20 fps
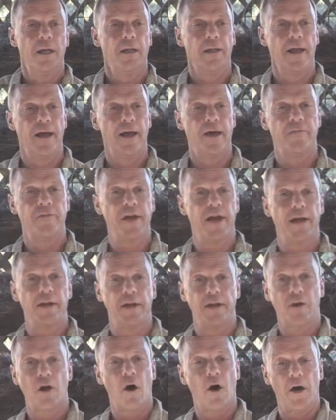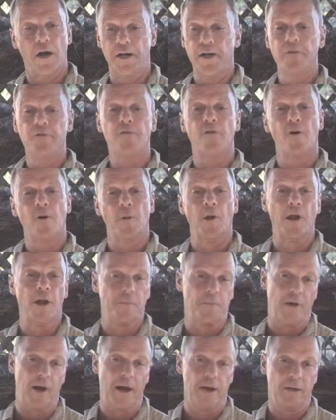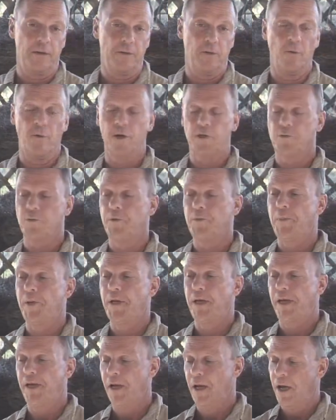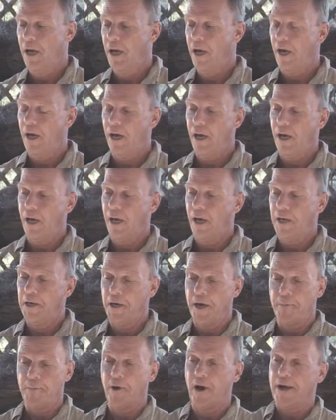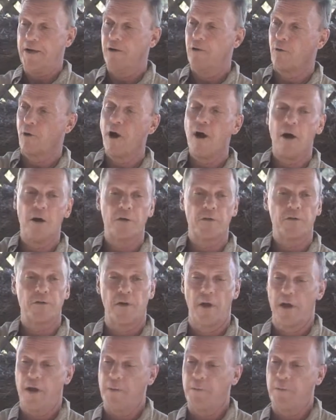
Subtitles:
They have that they call an informal upright, which would be an upright growth,